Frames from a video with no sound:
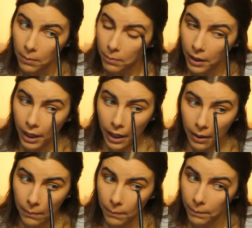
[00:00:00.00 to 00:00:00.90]

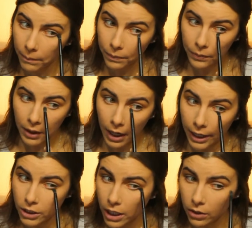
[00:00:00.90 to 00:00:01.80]
but
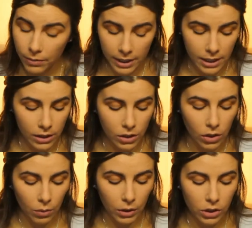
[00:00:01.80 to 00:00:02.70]
eyeshadow makes it
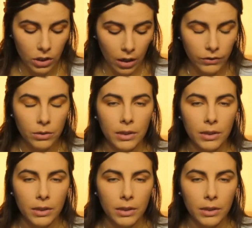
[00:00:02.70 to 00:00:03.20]
so much softer,